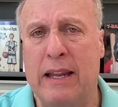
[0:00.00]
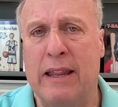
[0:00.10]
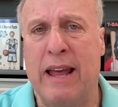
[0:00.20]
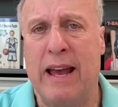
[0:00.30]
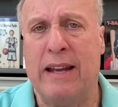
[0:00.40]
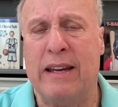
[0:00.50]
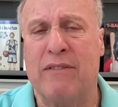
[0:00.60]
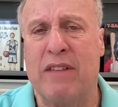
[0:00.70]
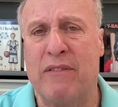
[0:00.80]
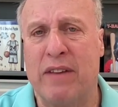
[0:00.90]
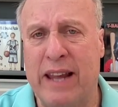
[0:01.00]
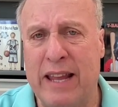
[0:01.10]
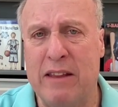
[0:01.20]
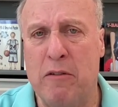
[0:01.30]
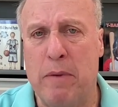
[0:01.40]
that if they
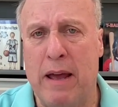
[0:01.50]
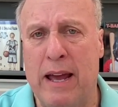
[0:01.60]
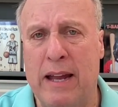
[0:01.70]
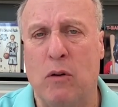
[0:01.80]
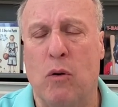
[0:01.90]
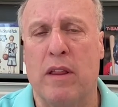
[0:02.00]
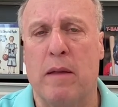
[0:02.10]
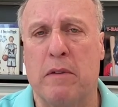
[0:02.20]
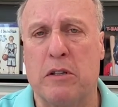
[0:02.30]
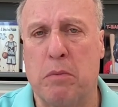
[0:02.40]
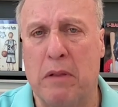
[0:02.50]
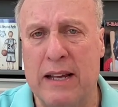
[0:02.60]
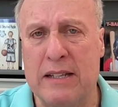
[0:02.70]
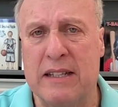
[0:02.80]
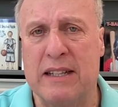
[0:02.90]
forget their bat or they
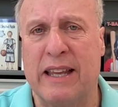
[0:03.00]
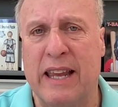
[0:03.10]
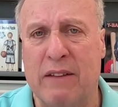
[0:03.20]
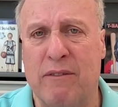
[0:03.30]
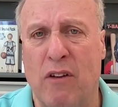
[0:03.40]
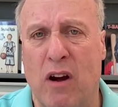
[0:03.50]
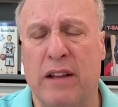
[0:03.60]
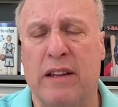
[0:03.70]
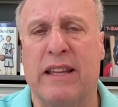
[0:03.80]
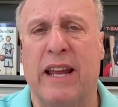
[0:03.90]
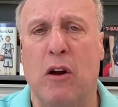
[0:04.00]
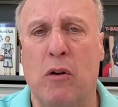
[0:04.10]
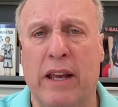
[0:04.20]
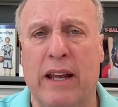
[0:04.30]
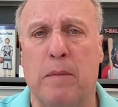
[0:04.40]
misplace it and can't find it, they
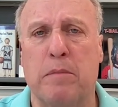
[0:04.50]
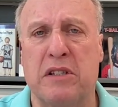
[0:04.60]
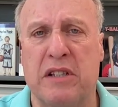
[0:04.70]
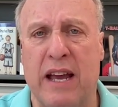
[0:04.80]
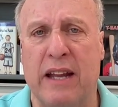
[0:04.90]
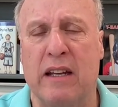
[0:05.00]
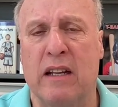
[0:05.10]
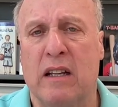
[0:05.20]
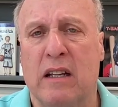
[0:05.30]
don't get upset